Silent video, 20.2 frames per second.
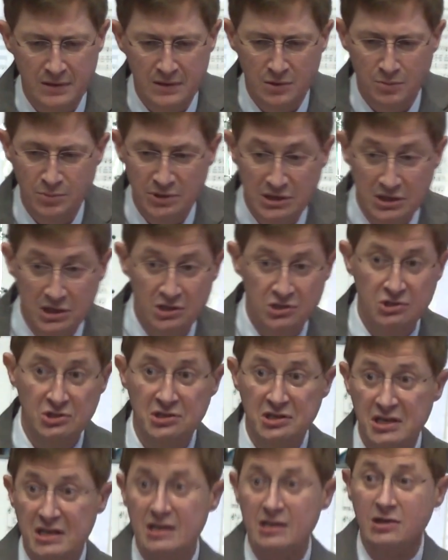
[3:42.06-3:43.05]
because
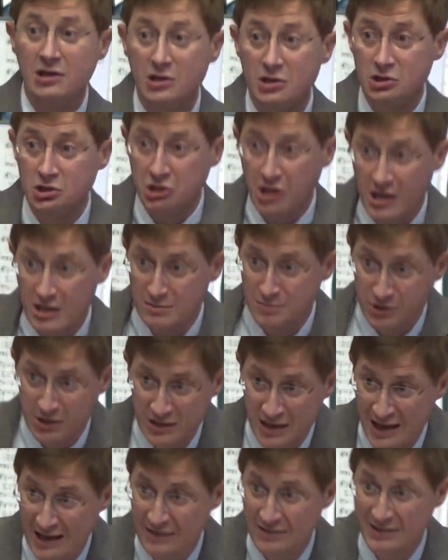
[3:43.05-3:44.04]
King
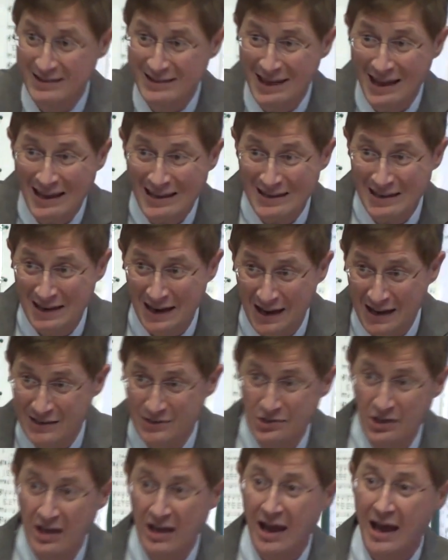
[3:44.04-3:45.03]
Jabin and the Canaanites